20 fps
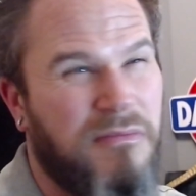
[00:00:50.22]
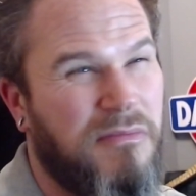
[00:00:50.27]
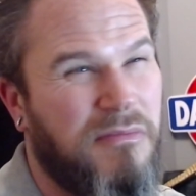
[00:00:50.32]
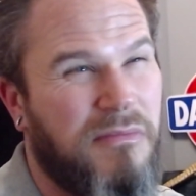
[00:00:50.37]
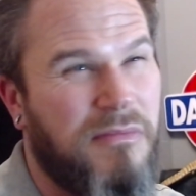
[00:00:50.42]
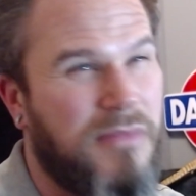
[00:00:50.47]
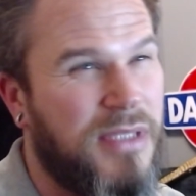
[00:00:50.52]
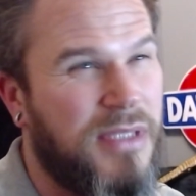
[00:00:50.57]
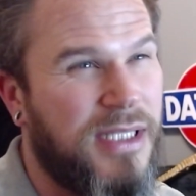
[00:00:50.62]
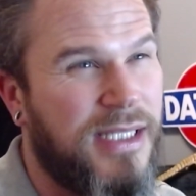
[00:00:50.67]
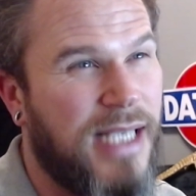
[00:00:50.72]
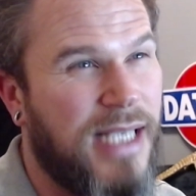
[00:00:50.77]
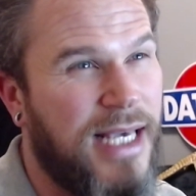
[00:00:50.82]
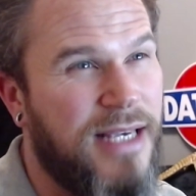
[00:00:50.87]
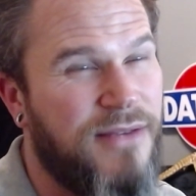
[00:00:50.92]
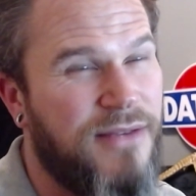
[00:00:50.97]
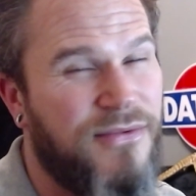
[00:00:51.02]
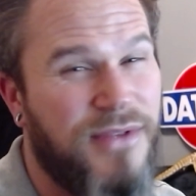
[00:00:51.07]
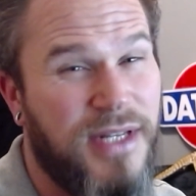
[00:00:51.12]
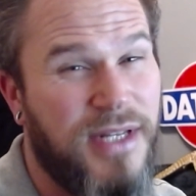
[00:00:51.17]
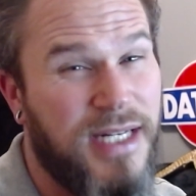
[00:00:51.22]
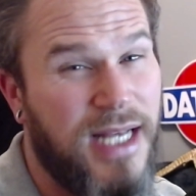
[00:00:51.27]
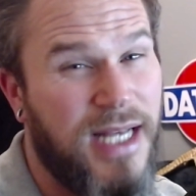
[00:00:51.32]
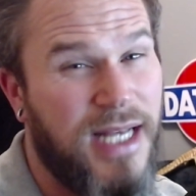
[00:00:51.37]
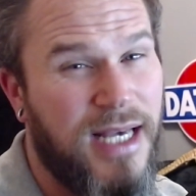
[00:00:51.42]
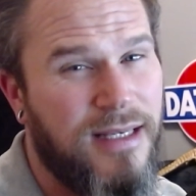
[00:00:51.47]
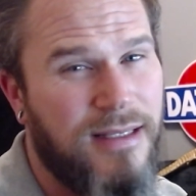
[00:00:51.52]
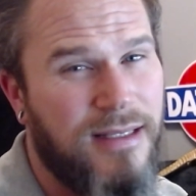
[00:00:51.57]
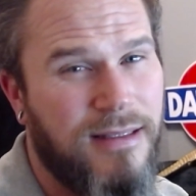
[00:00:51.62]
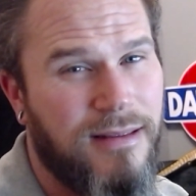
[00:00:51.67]
save the
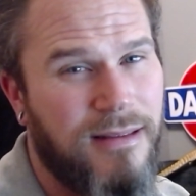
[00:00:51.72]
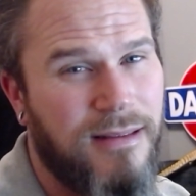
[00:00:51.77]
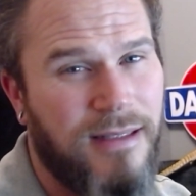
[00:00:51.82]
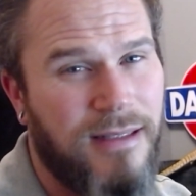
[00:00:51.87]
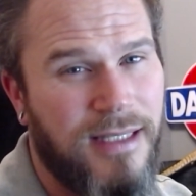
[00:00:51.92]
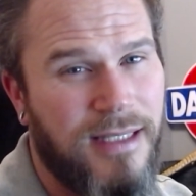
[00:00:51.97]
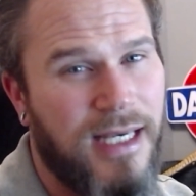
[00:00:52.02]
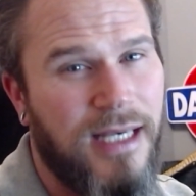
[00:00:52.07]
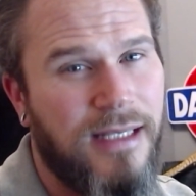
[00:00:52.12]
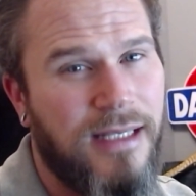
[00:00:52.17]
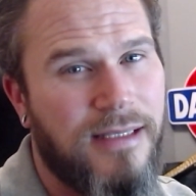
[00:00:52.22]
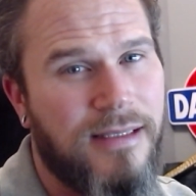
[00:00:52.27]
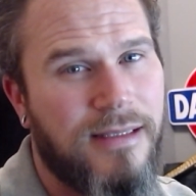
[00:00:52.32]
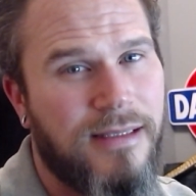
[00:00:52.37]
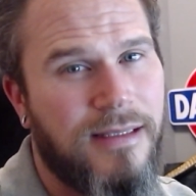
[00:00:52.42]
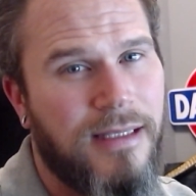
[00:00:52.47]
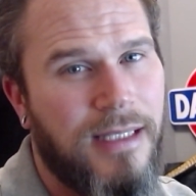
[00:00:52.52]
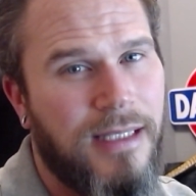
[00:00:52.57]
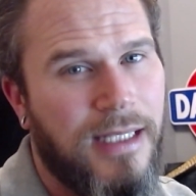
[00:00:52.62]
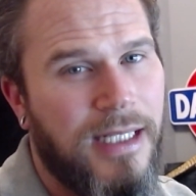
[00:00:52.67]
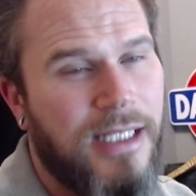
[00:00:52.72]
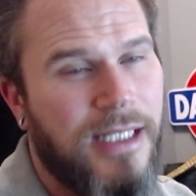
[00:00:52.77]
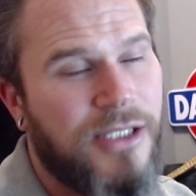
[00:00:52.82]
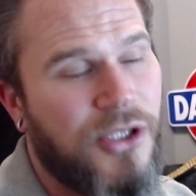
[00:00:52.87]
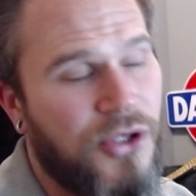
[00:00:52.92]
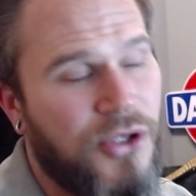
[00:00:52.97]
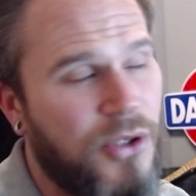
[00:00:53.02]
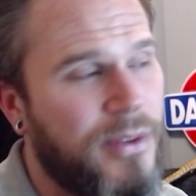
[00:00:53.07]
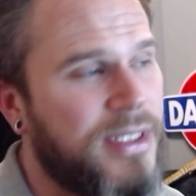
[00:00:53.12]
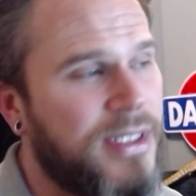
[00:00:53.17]
day, I guess.
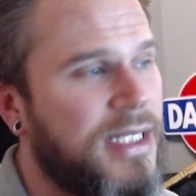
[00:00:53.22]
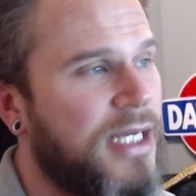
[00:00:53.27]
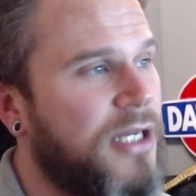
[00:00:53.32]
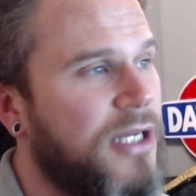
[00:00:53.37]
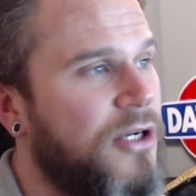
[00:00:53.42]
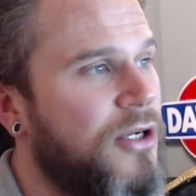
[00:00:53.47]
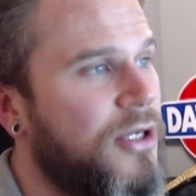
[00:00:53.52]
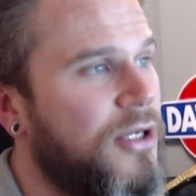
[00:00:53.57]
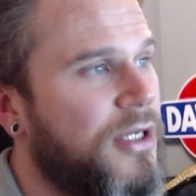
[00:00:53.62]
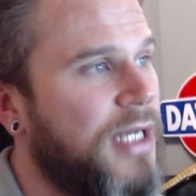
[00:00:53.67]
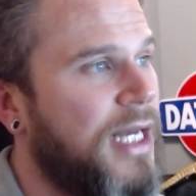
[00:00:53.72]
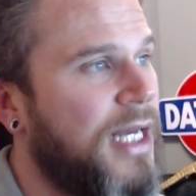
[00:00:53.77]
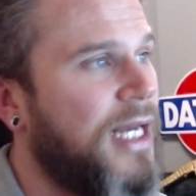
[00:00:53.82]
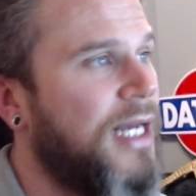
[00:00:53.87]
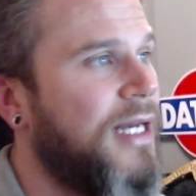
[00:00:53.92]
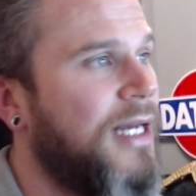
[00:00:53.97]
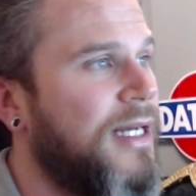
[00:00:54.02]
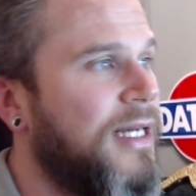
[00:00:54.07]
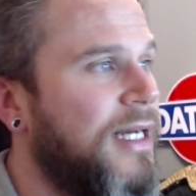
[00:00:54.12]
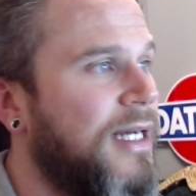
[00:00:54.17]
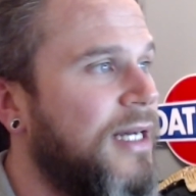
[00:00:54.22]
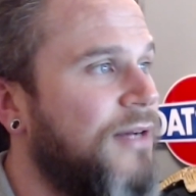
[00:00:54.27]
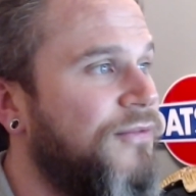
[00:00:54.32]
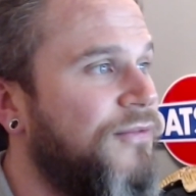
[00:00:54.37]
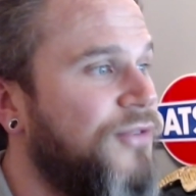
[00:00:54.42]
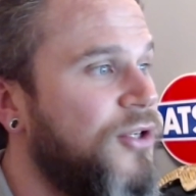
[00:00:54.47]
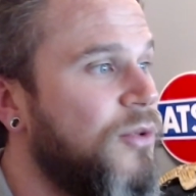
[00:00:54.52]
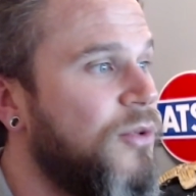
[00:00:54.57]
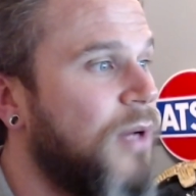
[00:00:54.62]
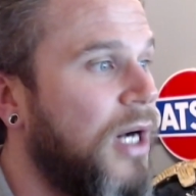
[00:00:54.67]
So I thought we'd take a look at a
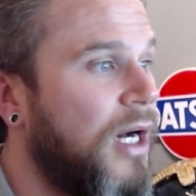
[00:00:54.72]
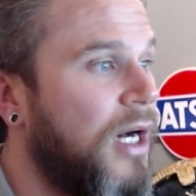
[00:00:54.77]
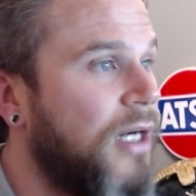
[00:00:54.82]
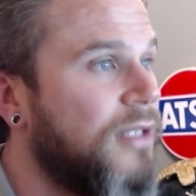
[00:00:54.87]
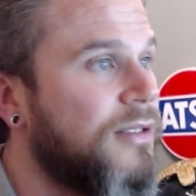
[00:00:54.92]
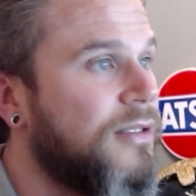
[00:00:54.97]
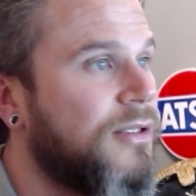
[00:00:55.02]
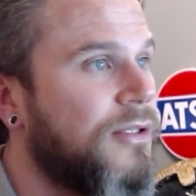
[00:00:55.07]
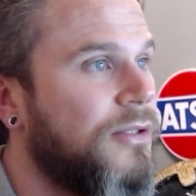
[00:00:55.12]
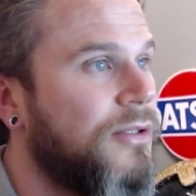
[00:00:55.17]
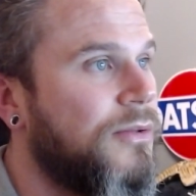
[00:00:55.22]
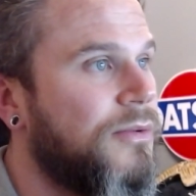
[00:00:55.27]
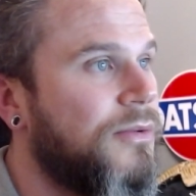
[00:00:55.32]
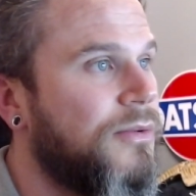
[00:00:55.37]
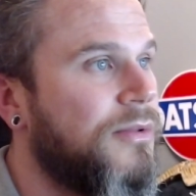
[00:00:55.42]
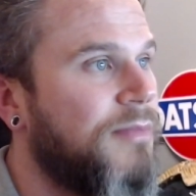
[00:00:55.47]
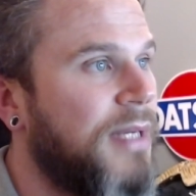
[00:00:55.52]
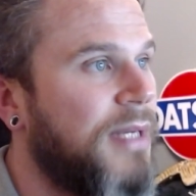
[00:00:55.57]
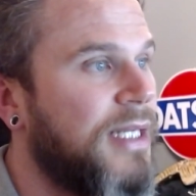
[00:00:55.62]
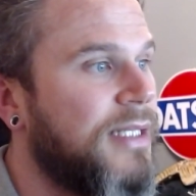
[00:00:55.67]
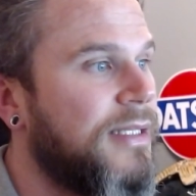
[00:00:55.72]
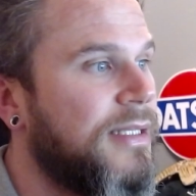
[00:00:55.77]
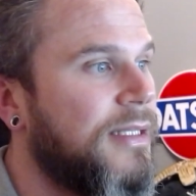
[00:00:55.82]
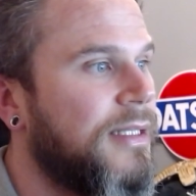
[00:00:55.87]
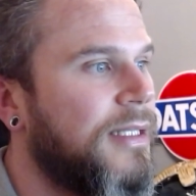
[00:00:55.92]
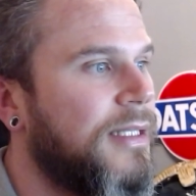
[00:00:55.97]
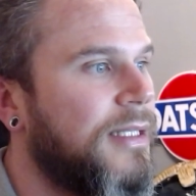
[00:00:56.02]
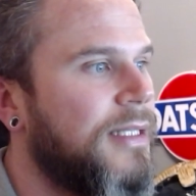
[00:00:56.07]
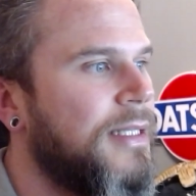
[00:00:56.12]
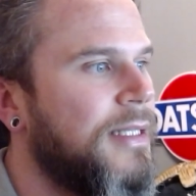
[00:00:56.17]
few articles,
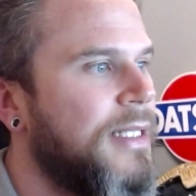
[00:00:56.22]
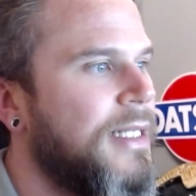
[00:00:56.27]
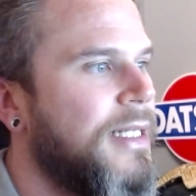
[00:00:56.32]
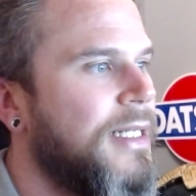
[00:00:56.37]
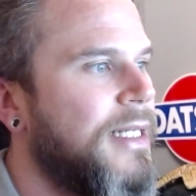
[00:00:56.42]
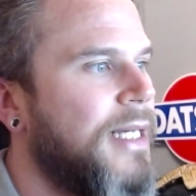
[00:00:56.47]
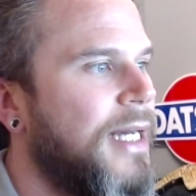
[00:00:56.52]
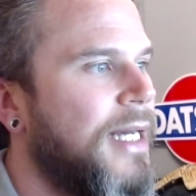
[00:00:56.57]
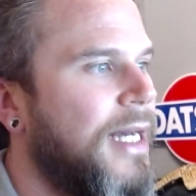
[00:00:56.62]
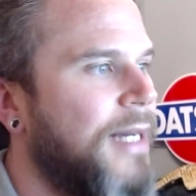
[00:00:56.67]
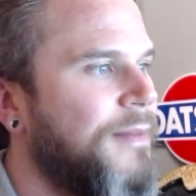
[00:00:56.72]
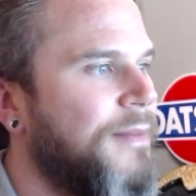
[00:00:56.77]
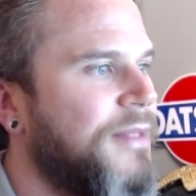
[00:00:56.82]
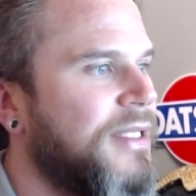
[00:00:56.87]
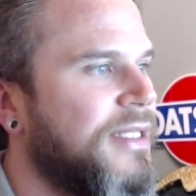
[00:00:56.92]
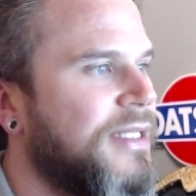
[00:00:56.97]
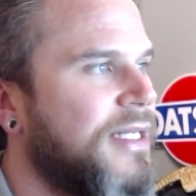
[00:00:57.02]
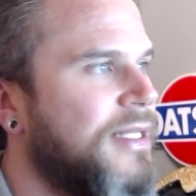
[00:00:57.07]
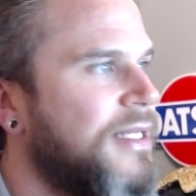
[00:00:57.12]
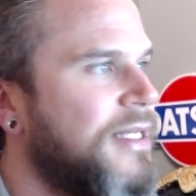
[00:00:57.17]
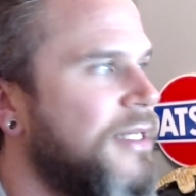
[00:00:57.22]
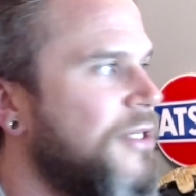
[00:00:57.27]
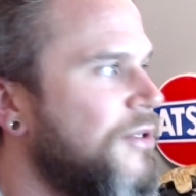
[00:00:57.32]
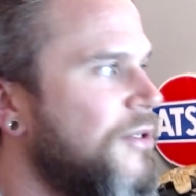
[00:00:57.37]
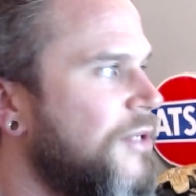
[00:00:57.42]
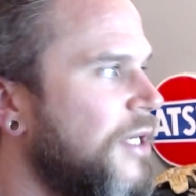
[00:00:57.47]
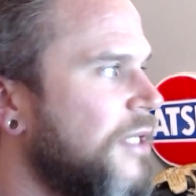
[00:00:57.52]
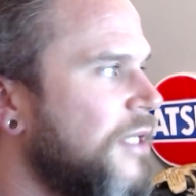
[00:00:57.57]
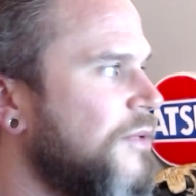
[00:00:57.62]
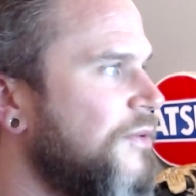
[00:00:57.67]
basically, because I think you
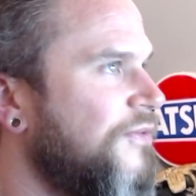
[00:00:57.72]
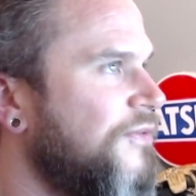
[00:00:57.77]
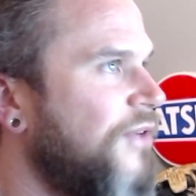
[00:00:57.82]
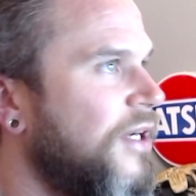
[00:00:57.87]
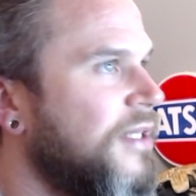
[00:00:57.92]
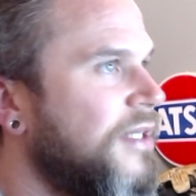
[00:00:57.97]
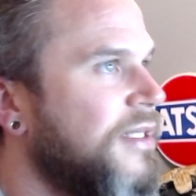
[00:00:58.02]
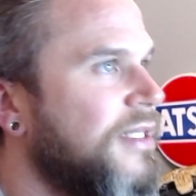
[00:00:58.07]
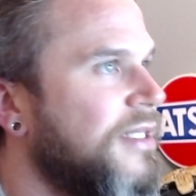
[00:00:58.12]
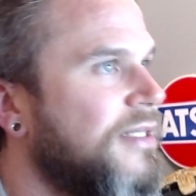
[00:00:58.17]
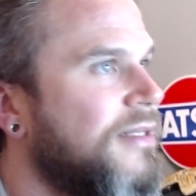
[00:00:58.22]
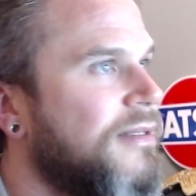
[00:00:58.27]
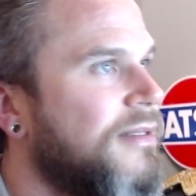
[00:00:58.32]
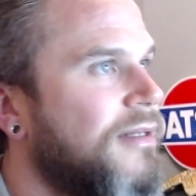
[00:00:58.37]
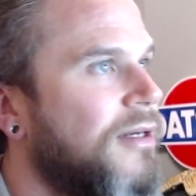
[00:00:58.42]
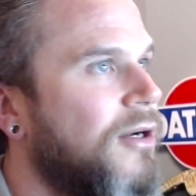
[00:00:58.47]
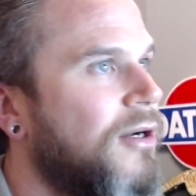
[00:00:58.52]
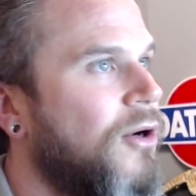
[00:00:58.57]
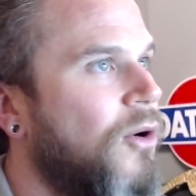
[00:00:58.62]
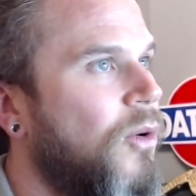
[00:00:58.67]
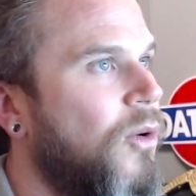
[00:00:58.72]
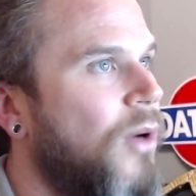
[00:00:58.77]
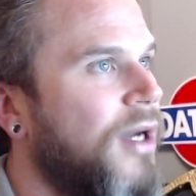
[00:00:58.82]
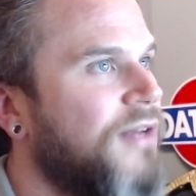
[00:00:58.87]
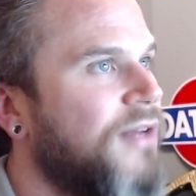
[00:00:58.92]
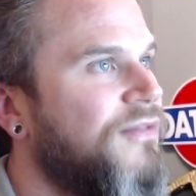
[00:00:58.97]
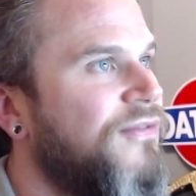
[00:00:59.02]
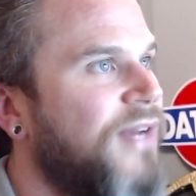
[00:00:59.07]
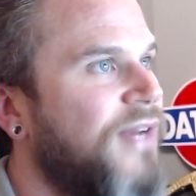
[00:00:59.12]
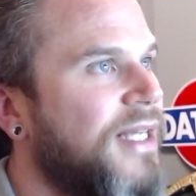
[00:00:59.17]
guys will find this quite
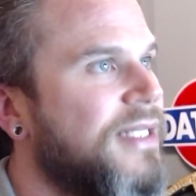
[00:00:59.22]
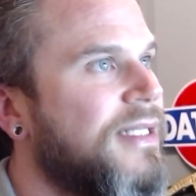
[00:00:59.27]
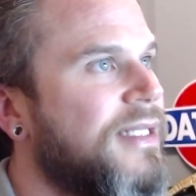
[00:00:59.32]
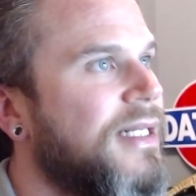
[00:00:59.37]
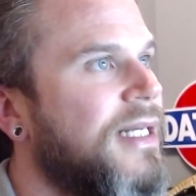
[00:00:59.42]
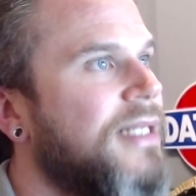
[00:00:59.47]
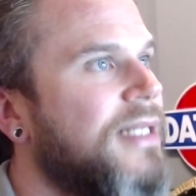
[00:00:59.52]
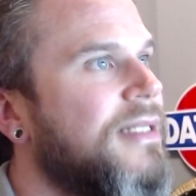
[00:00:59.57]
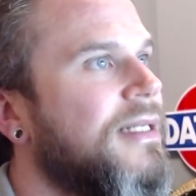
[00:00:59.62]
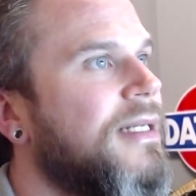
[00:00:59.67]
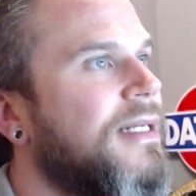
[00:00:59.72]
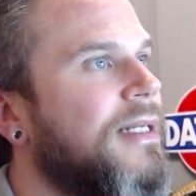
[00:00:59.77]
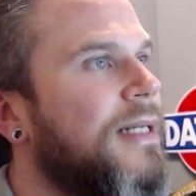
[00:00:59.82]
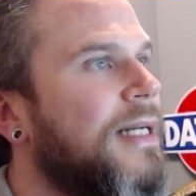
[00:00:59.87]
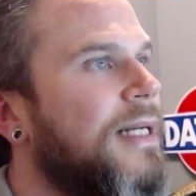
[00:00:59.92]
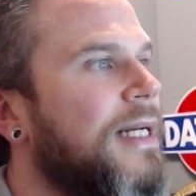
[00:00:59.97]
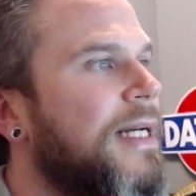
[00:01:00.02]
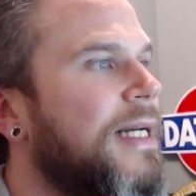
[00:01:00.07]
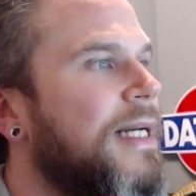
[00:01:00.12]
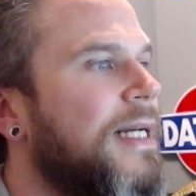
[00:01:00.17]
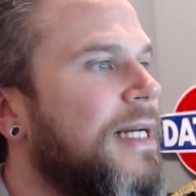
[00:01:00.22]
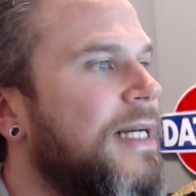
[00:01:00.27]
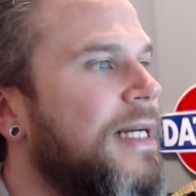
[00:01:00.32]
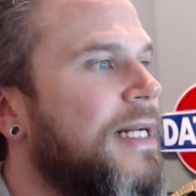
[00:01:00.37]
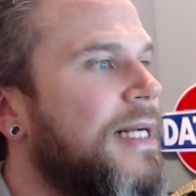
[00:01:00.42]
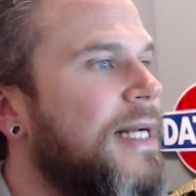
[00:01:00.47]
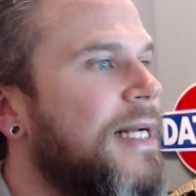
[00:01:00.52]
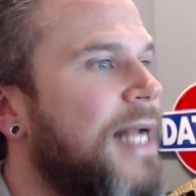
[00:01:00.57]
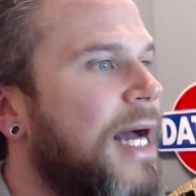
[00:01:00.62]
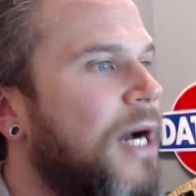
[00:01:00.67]
fascinating.
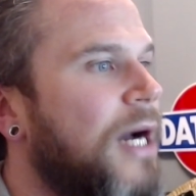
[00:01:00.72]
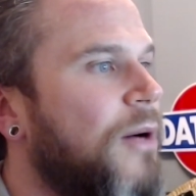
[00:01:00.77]
Now,